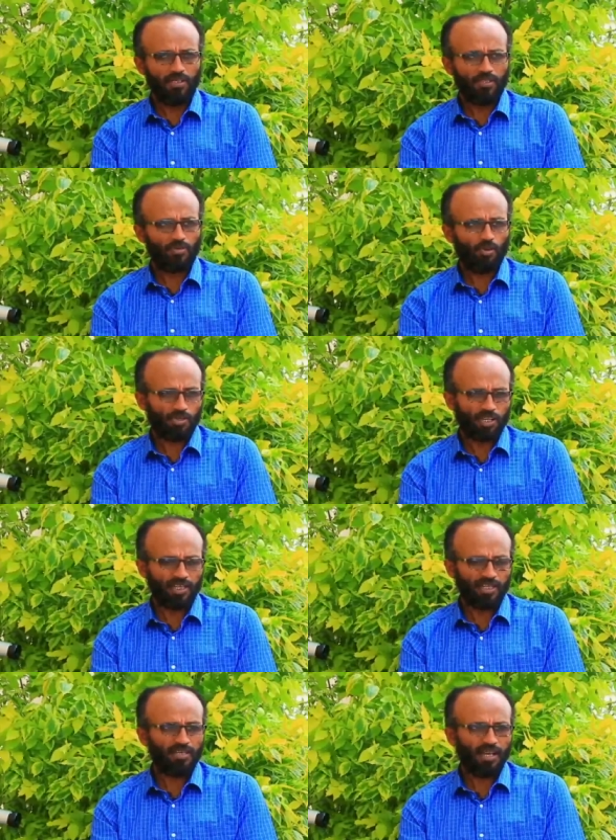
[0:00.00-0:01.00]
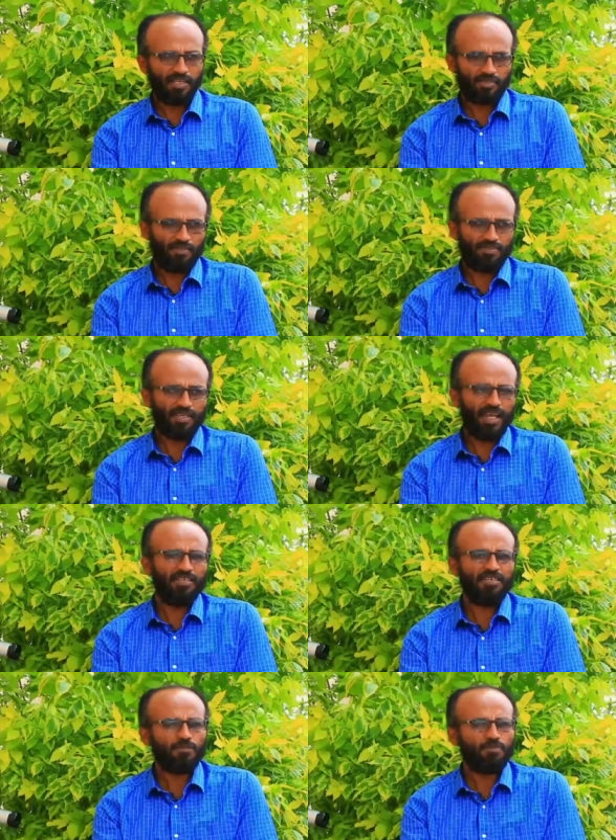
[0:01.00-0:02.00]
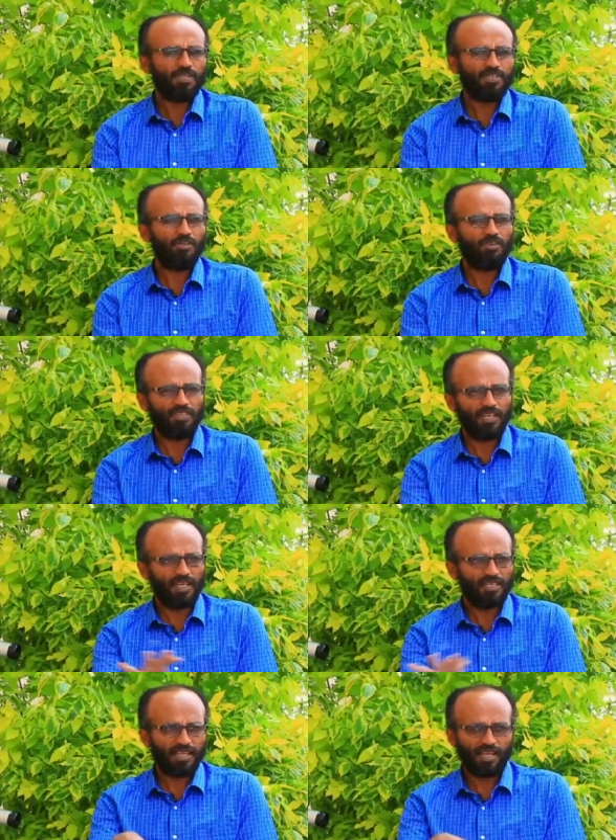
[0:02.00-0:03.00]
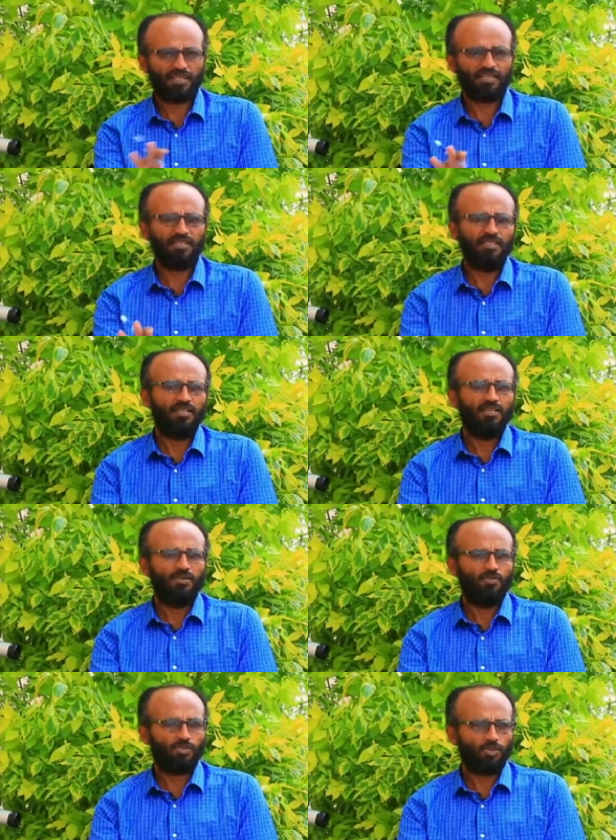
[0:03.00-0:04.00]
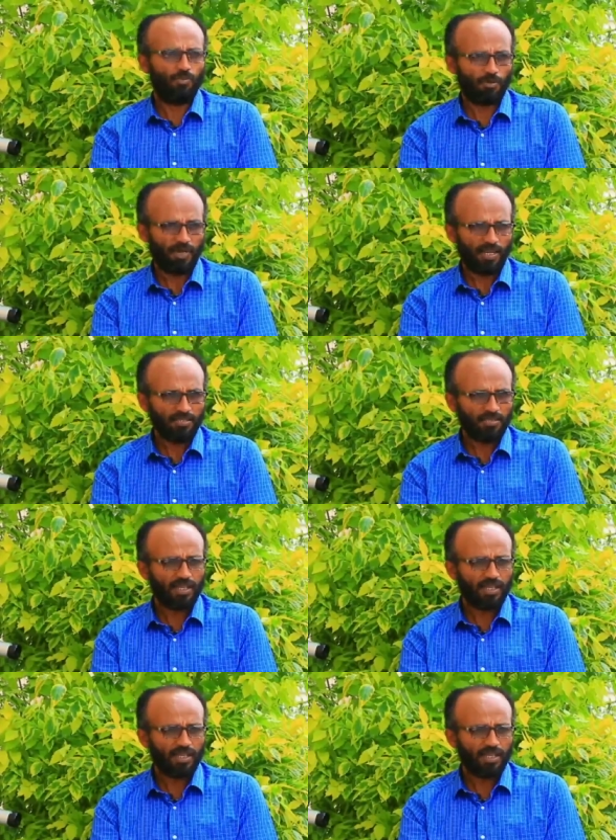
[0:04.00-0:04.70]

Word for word: So already, as you have said, 96% of the healthcare was compromised